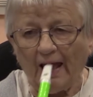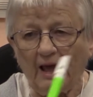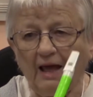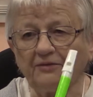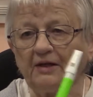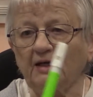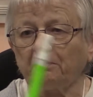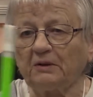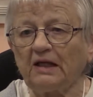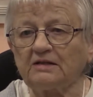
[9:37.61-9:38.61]
and that
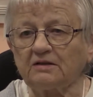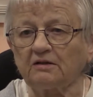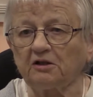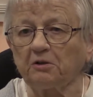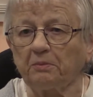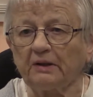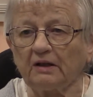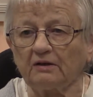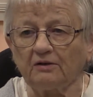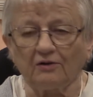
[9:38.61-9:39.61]
plays a little bit,
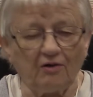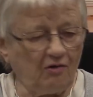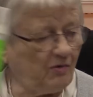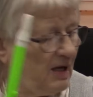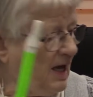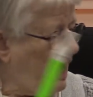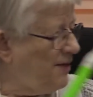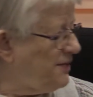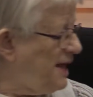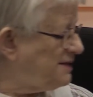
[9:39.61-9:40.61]
you know. And that's